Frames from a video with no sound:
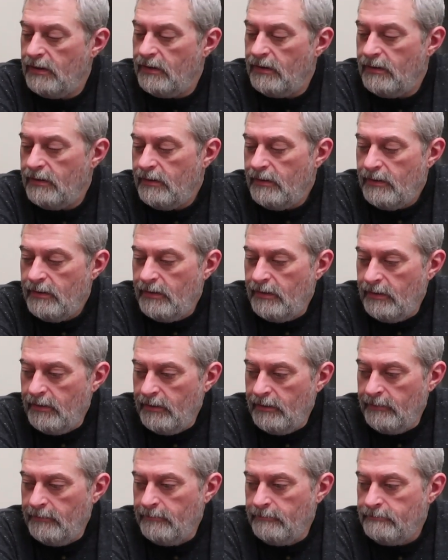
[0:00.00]

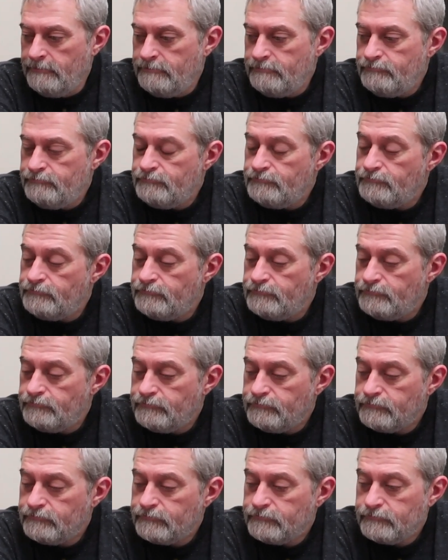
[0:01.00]

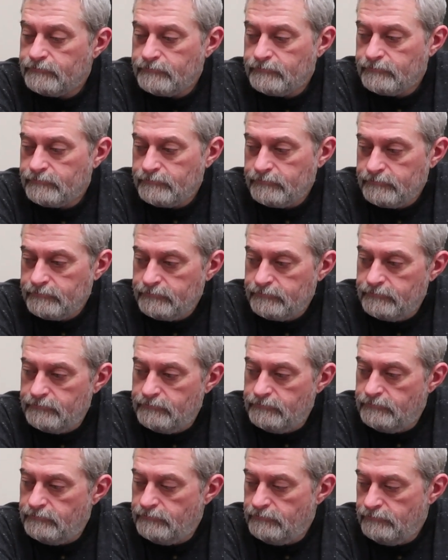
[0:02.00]

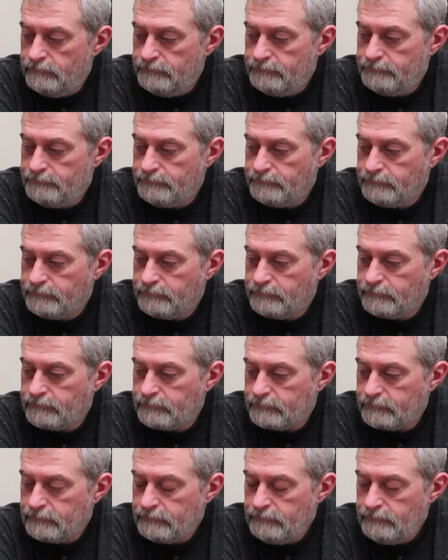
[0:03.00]

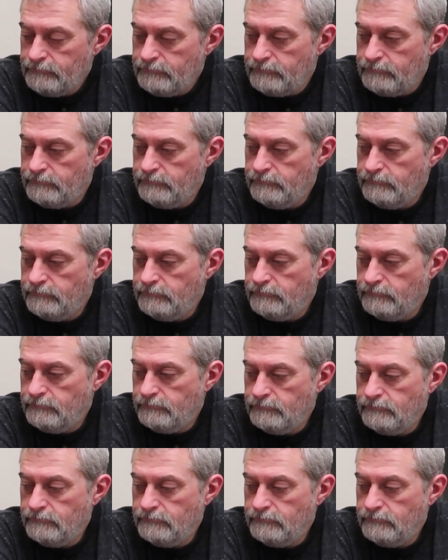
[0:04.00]
This person isn't speaking.